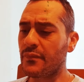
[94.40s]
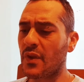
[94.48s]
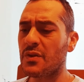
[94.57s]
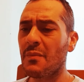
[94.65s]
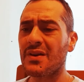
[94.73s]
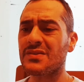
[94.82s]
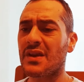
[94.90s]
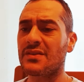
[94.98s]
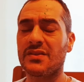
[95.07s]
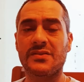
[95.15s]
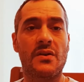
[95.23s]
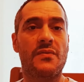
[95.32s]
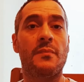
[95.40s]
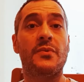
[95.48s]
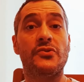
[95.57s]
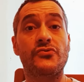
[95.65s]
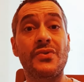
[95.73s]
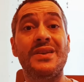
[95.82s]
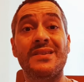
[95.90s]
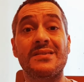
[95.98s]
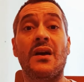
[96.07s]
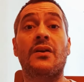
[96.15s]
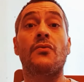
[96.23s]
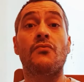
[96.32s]
you might say to yourself, I'm going to treat this
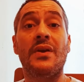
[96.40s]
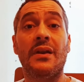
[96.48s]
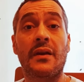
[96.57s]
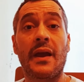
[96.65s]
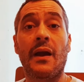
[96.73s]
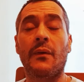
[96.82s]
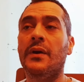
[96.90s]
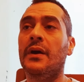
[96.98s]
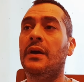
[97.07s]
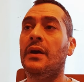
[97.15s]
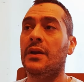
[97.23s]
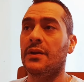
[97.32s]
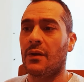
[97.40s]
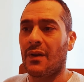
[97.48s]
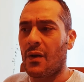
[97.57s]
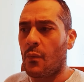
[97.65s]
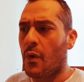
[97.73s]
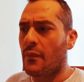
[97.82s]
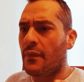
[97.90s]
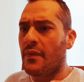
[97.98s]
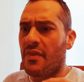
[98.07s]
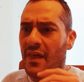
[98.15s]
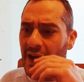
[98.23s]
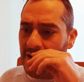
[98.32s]
like a real account, like one
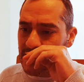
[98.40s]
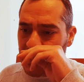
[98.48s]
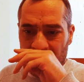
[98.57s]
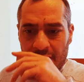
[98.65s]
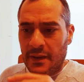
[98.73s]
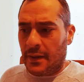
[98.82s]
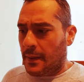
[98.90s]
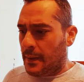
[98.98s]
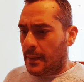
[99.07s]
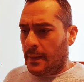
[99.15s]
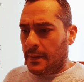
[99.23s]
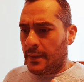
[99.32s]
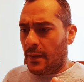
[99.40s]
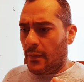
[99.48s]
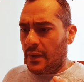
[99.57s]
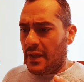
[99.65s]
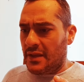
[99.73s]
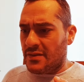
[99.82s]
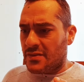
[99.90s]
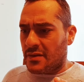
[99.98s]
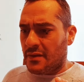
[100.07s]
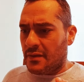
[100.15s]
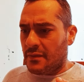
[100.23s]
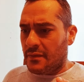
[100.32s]
that, is
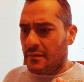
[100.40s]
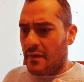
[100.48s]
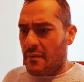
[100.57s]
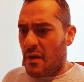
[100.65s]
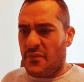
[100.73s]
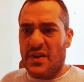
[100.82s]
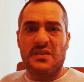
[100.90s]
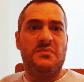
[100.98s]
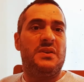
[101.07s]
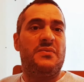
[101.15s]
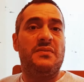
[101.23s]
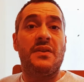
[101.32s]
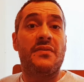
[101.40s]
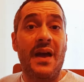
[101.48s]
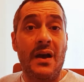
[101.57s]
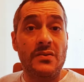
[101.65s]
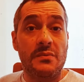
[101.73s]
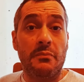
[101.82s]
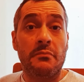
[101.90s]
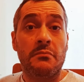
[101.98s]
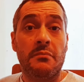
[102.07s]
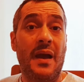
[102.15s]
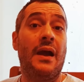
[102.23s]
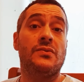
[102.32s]
effectively
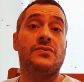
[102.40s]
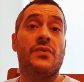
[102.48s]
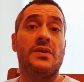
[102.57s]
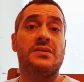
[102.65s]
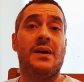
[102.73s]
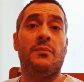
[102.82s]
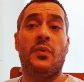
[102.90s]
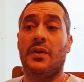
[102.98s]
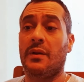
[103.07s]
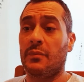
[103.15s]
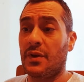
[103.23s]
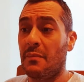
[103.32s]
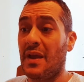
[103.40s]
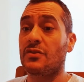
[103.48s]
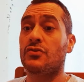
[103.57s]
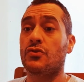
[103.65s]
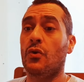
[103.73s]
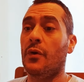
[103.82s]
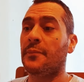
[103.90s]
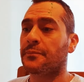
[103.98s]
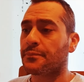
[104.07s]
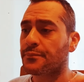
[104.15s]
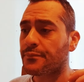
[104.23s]
£50,000, for example, and I'm going to make sure